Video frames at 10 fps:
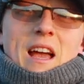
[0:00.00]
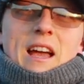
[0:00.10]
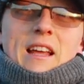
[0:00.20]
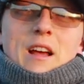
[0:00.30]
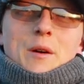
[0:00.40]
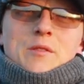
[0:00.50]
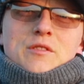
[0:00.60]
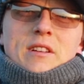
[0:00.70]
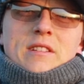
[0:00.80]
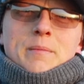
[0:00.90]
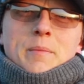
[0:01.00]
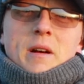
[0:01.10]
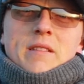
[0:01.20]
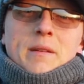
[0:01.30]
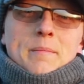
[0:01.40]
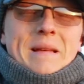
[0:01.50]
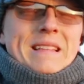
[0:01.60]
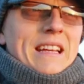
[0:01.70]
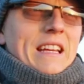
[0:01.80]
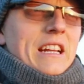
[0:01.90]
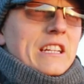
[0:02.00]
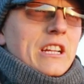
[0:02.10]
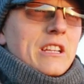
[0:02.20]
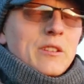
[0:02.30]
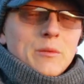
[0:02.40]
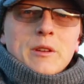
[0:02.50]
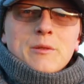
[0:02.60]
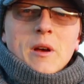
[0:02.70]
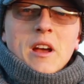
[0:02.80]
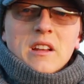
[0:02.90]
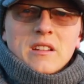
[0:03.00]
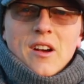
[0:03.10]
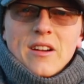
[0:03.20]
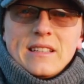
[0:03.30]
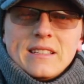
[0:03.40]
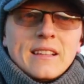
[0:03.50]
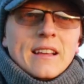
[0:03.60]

and I was greeted by some misty conditions, which were nice.